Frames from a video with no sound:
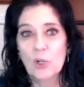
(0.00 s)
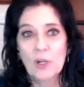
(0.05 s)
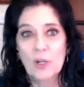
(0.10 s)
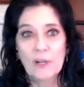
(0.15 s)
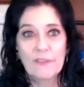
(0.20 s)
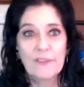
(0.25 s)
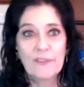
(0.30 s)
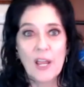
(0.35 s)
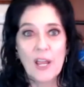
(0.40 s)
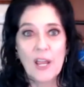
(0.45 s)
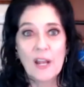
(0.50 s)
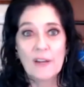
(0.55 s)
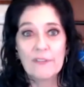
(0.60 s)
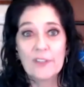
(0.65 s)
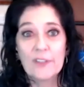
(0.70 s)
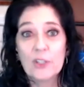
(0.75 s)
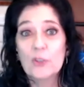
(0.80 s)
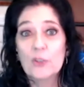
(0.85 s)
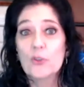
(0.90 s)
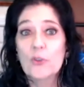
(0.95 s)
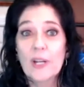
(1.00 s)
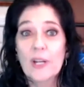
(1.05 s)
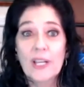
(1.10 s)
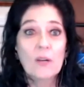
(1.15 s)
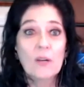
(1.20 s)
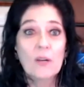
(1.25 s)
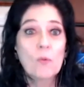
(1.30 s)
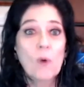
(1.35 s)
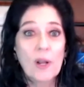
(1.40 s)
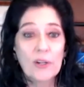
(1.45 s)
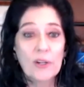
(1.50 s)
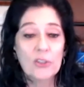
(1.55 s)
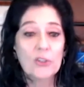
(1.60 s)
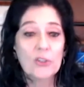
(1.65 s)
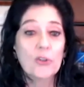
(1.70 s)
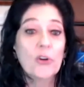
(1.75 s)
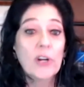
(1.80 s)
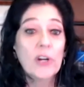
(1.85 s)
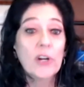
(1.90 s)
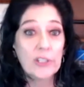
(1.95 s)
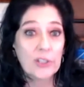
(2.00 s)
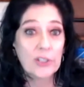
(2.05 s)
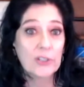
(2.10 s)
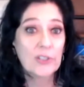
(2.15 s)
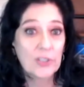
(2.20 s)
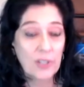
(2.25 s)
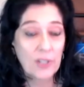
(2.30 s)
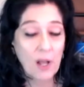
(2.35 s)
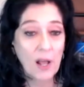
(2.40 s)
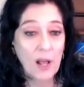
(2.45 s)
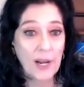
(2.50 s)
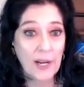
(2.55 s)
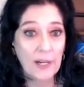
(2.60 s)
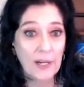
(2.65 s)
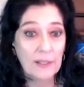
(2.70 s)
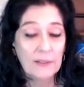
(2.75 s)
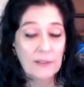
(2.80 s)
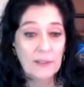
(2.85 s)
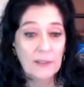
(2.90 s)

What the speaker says: And if you're drinking water during your sauna,